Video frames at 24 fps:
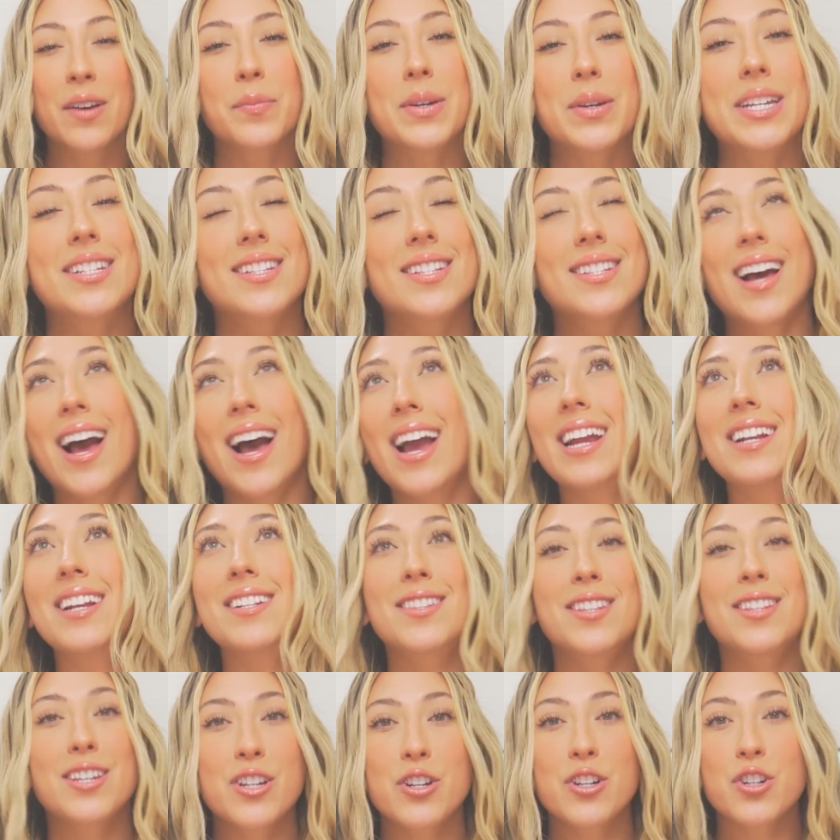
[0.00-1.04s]

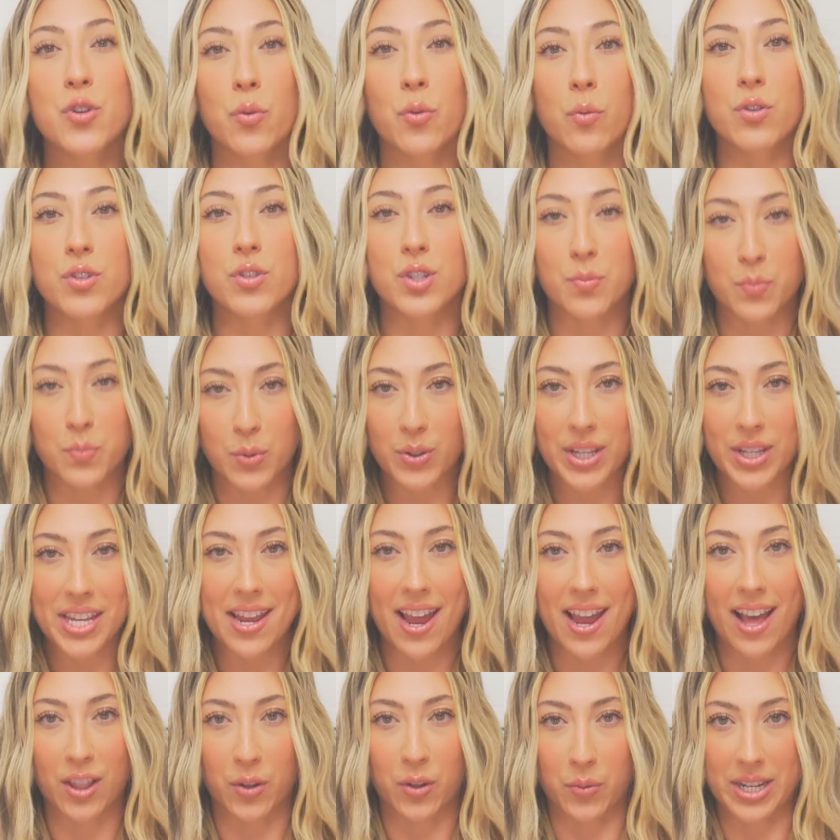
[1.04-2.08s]
Besides the usual spooky
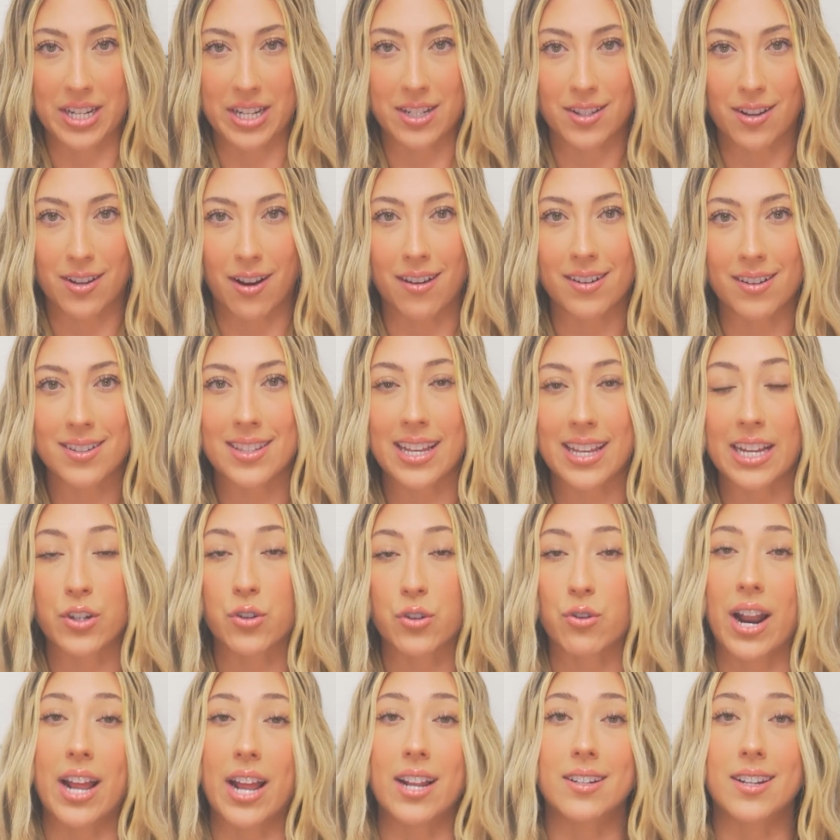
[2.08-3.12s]
Halloween songs that
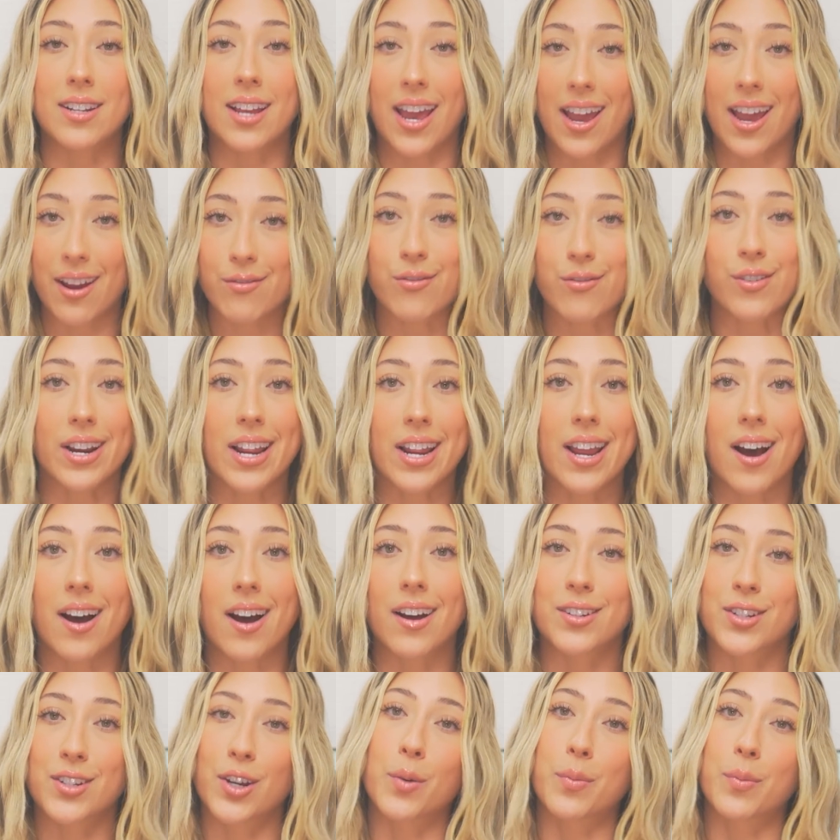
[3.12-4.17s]
trend every
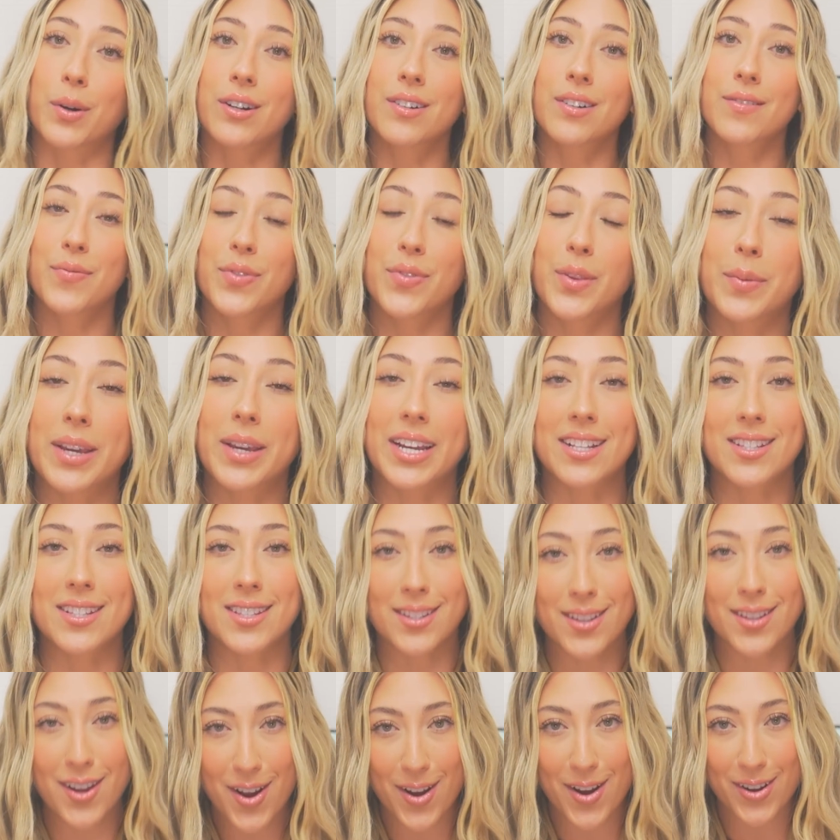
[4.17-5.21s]
October, the
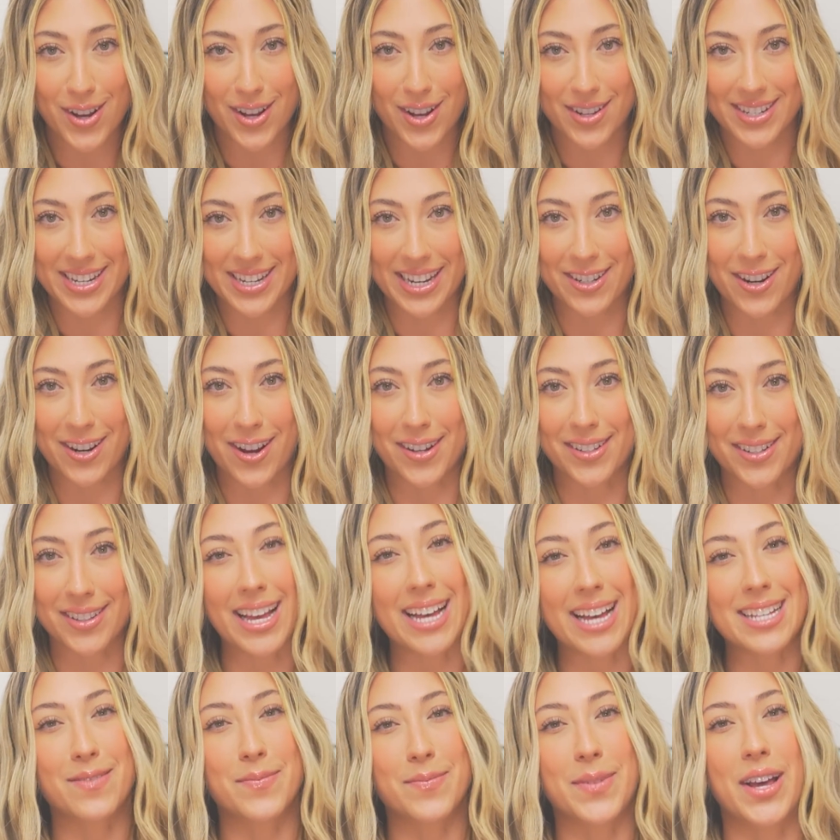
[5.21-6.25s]
biggest song on TikTok
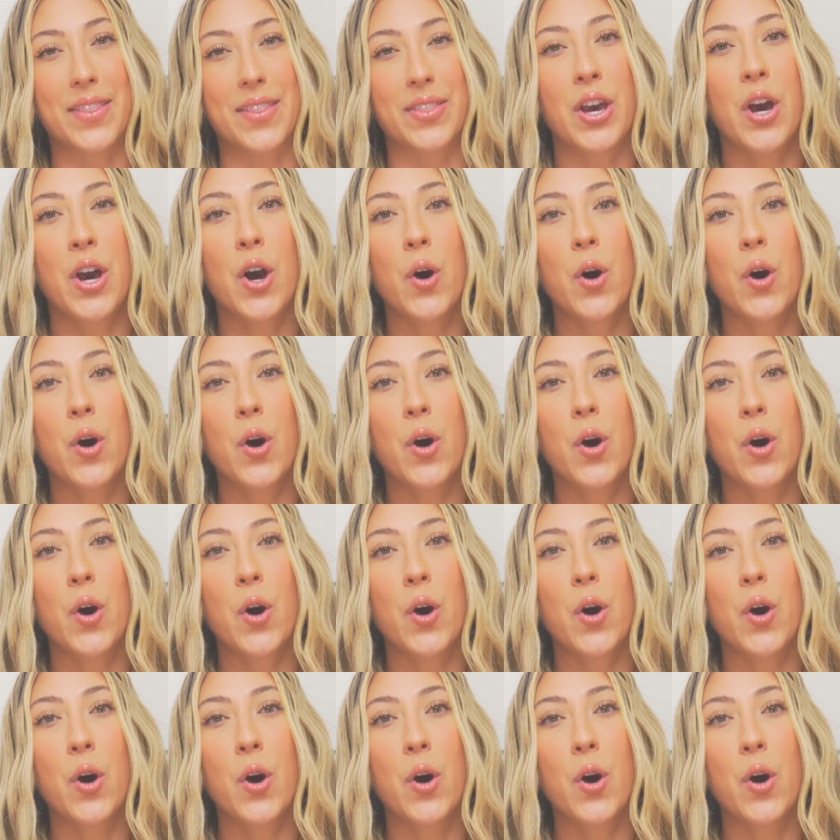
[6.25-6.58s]
last month